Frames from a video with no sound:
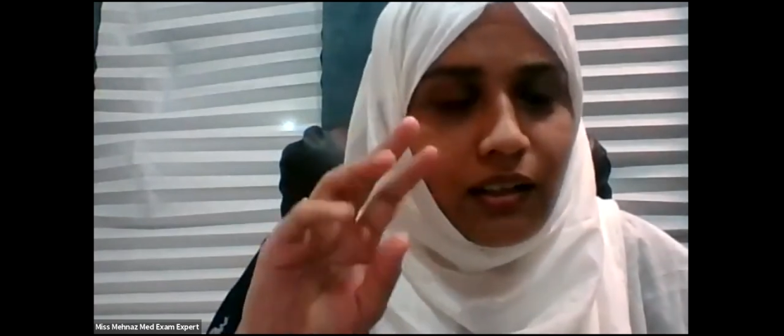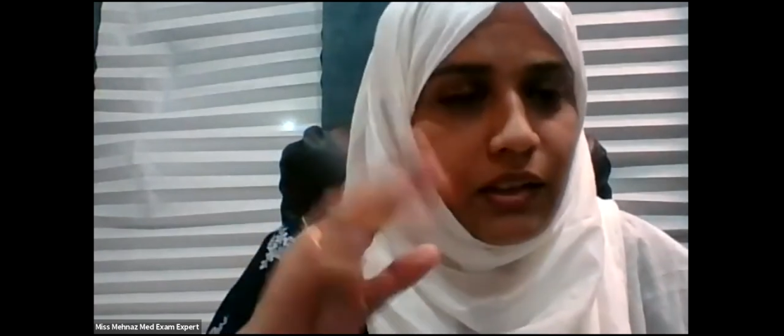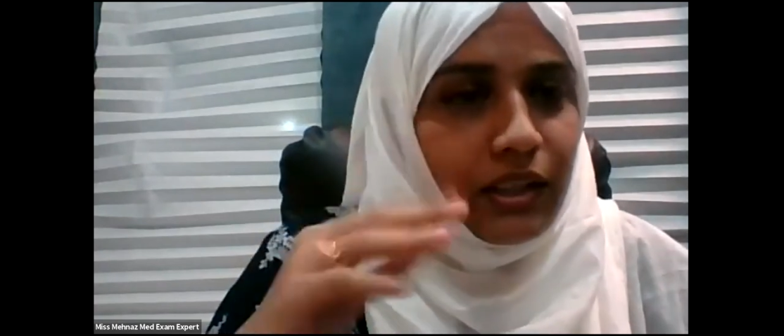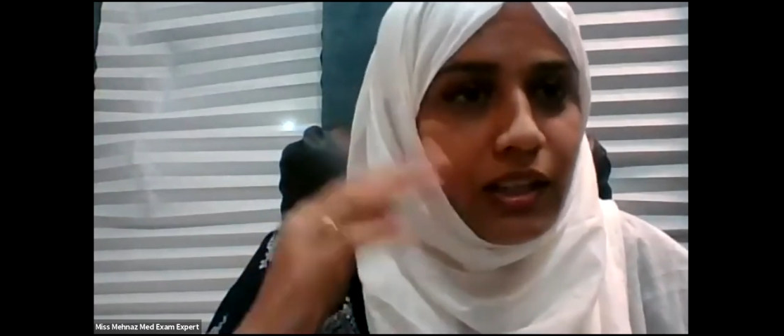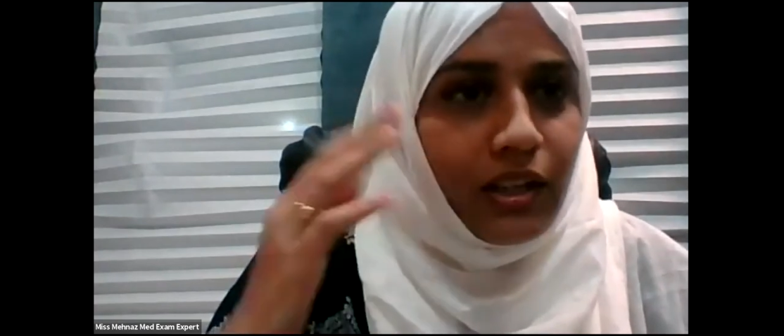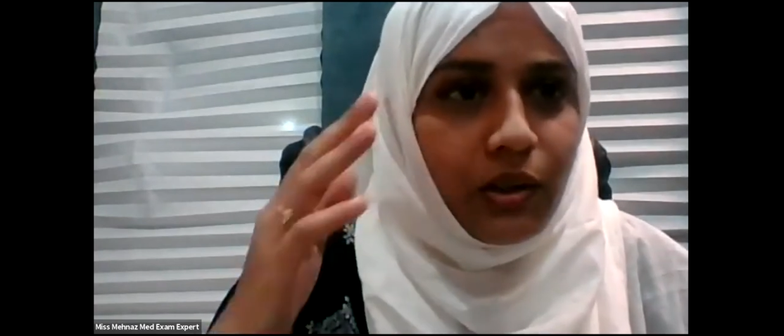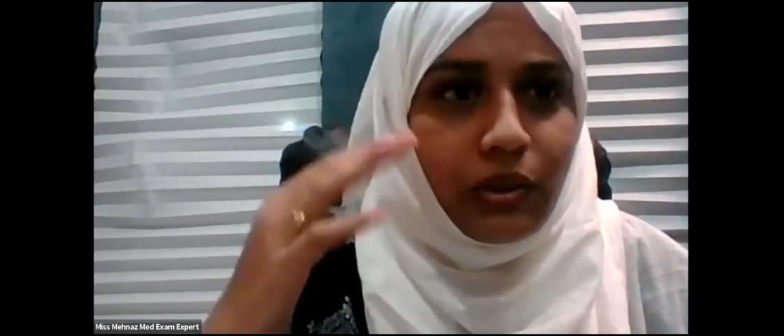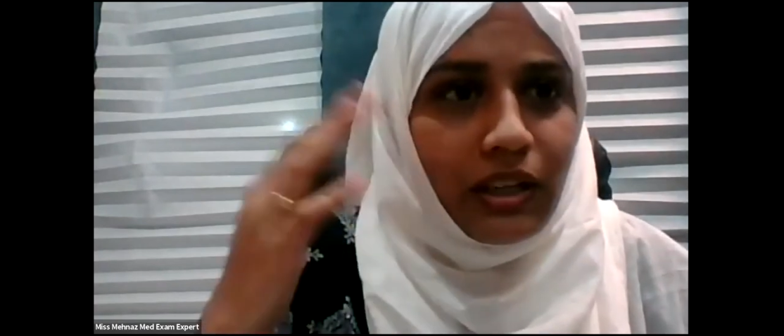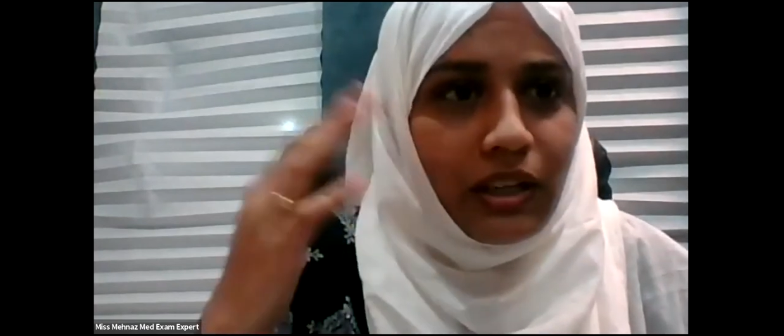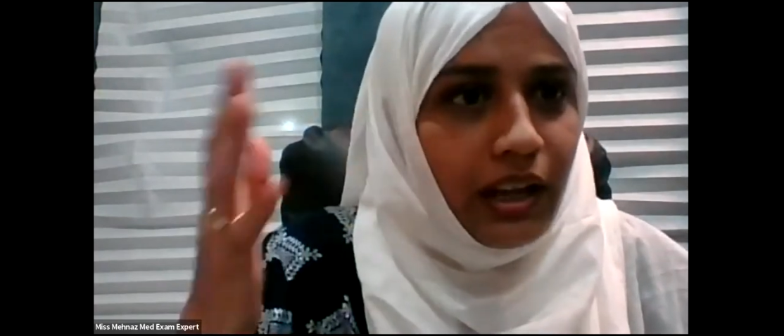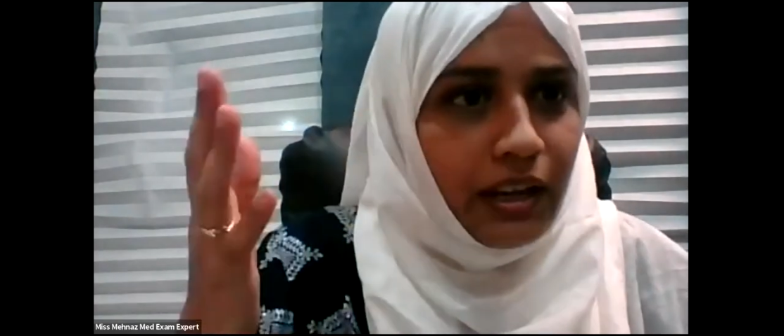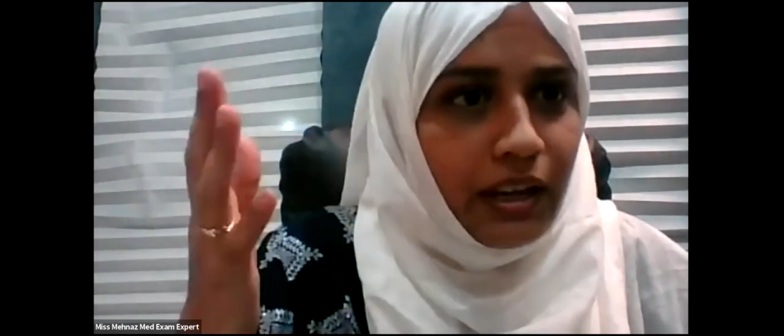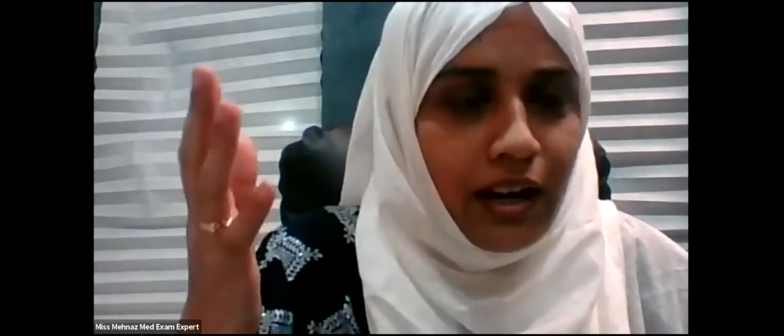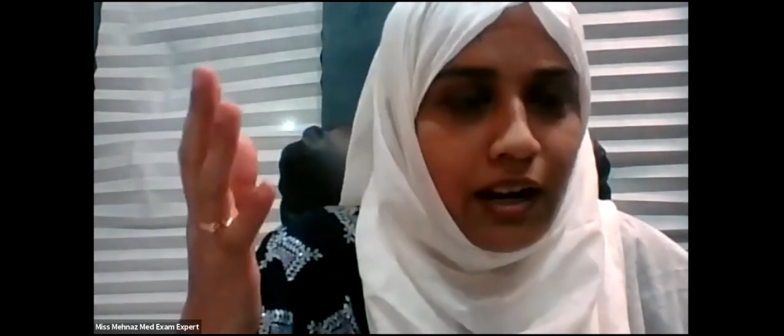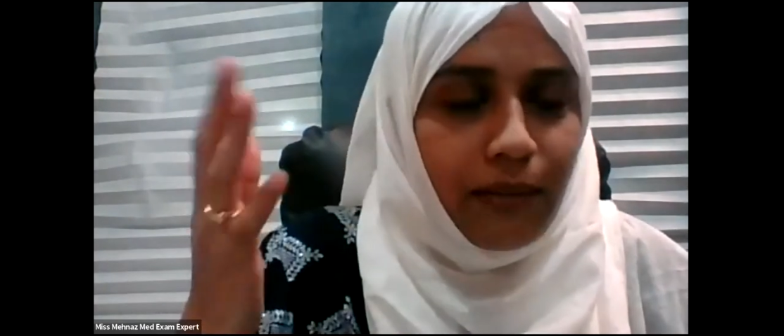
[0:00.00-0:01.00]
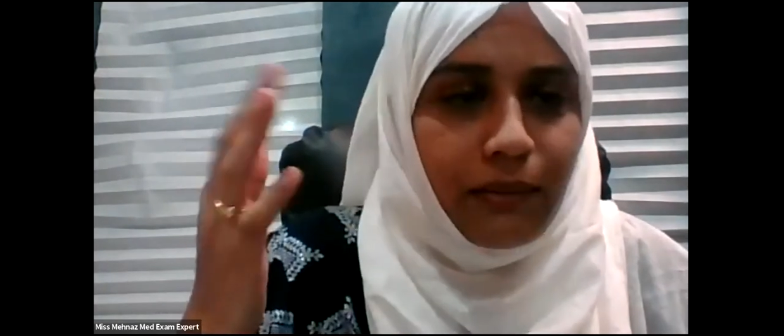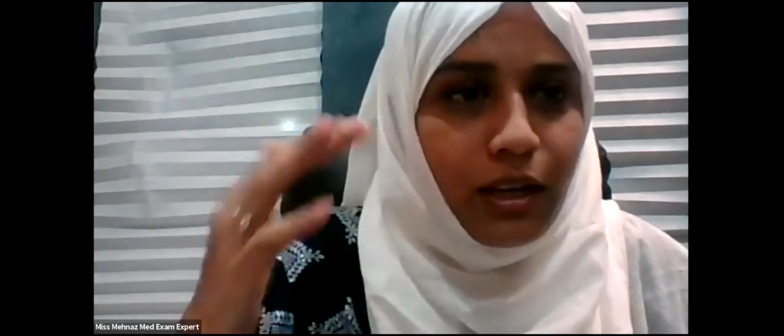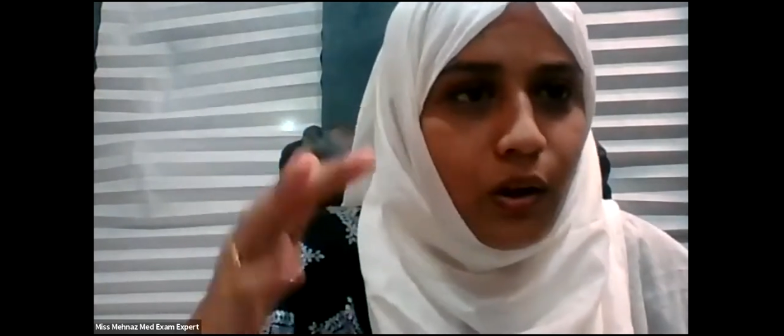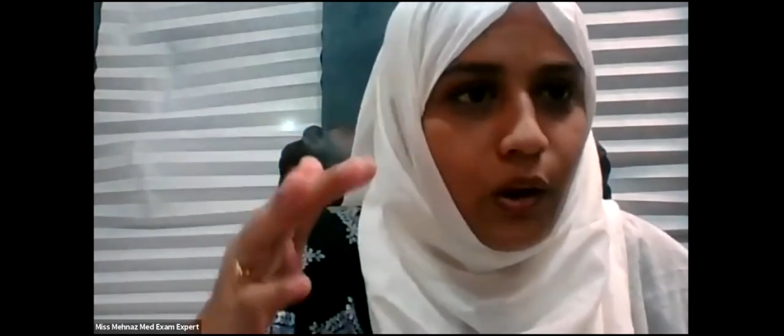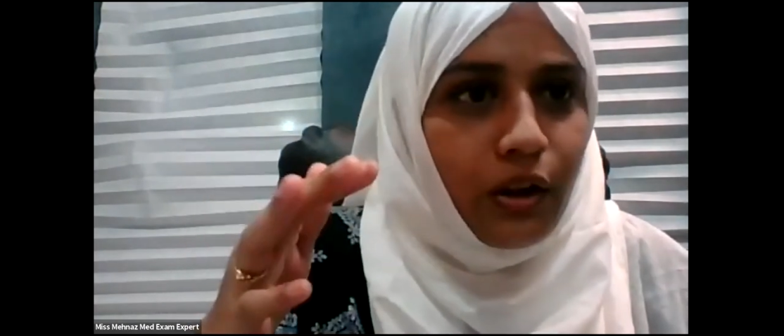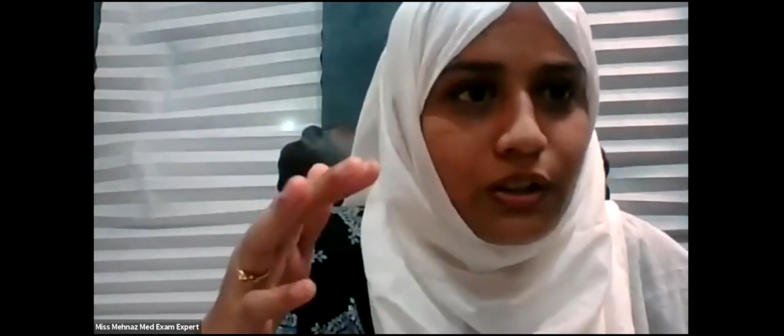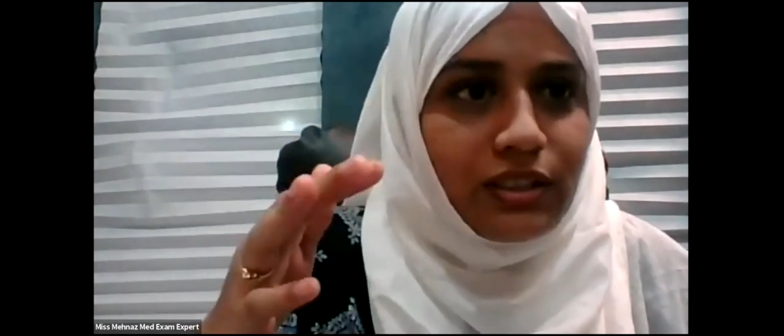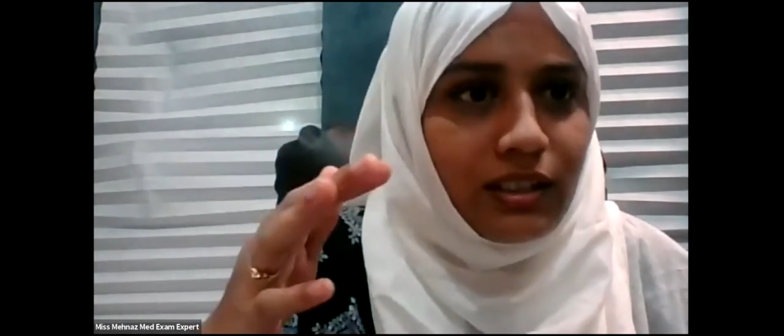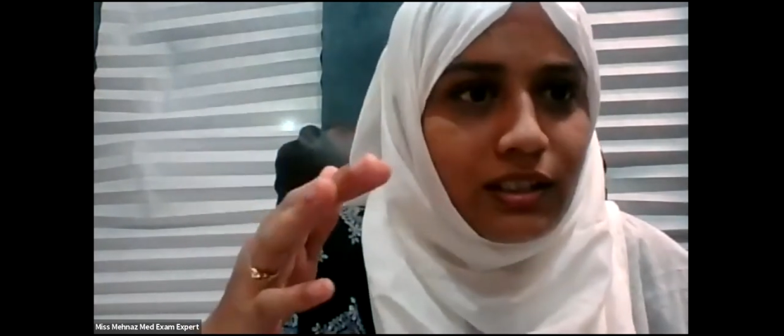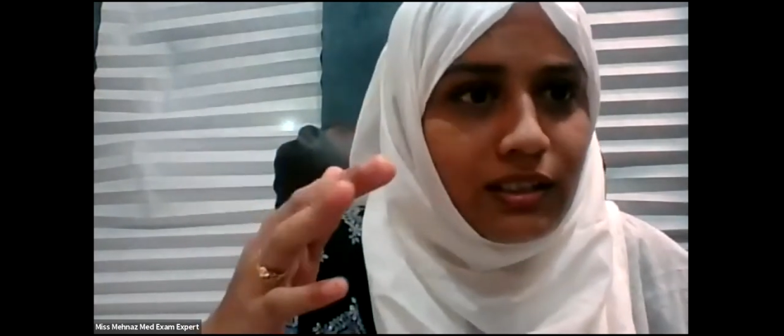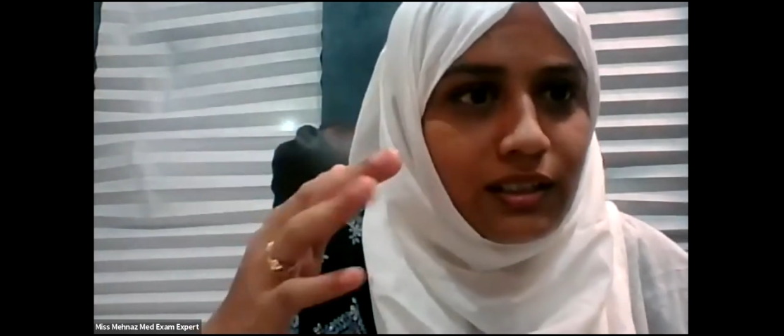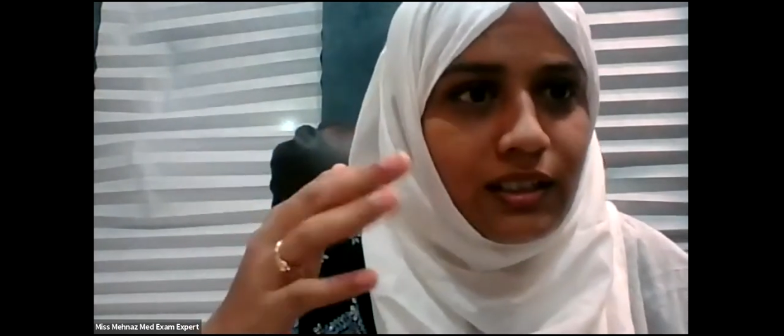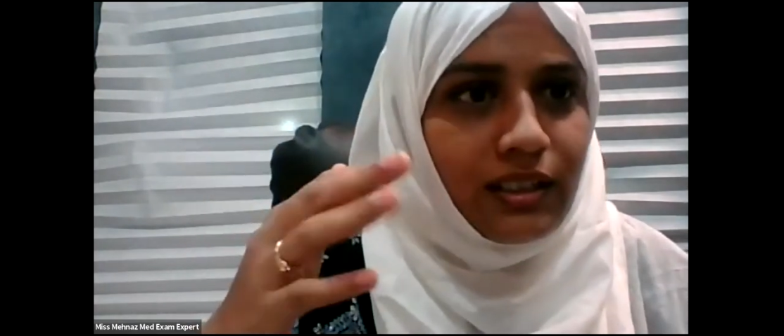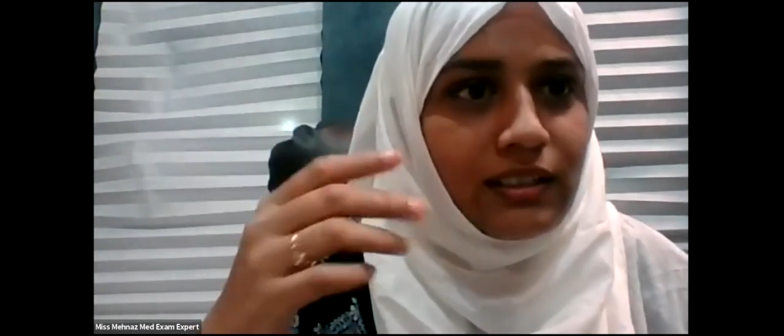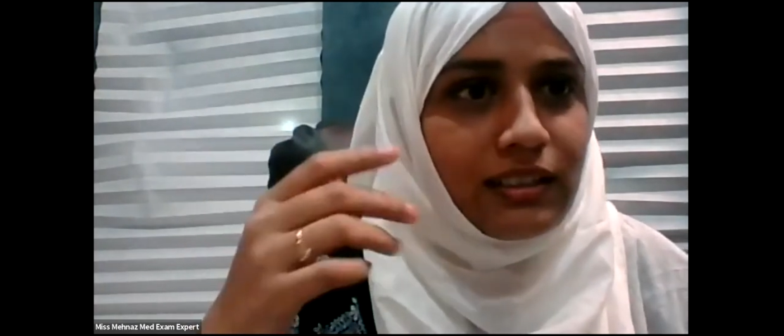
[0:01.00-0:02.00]
Whether you take academic or
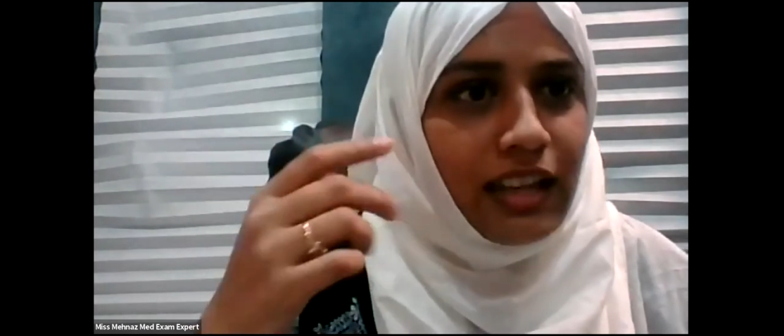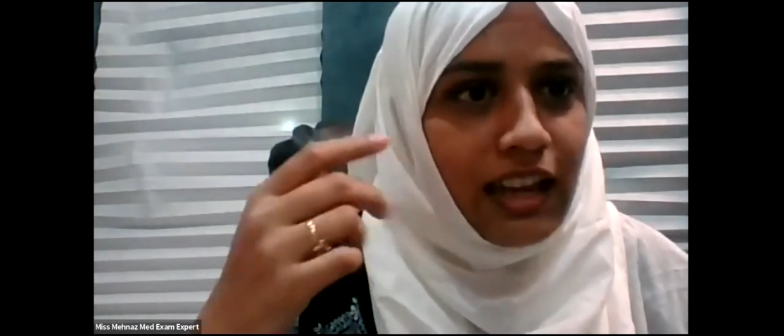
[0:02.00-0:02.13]
general,